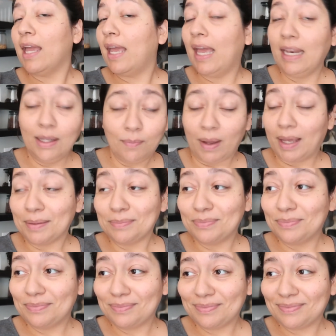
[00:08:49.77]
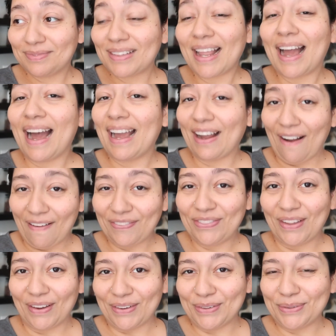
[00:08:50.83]
anyway, I got
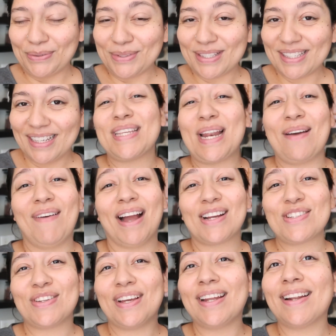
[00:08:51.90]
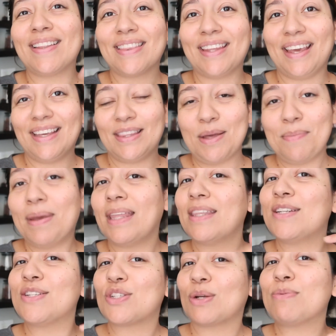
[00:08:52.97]
those, and I'm actually gonna link them in the
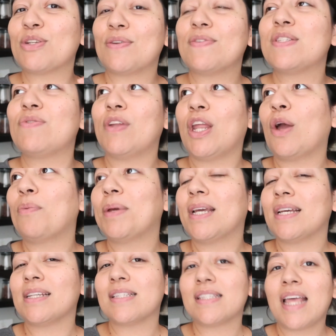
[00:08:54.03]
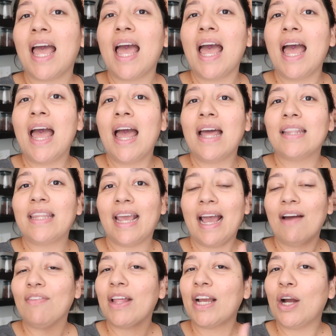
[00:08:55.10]
description of this video because they
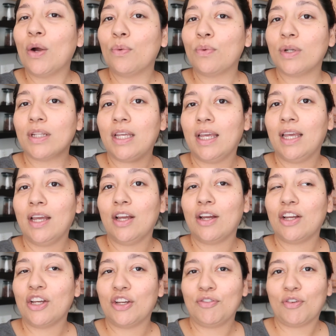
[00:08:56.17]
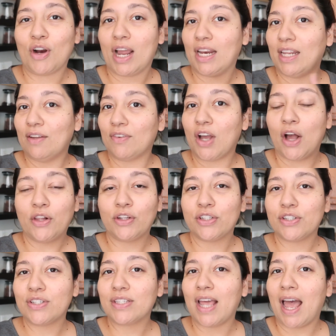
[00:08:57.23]
have like a really good variety of
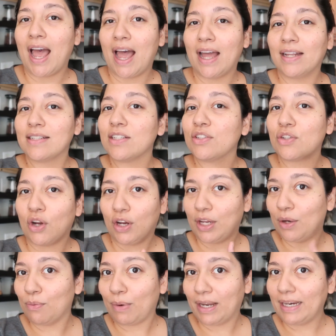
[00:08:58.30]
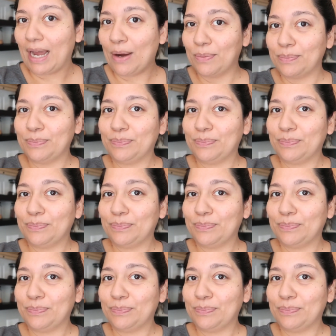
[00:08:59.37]
colors at Target right now.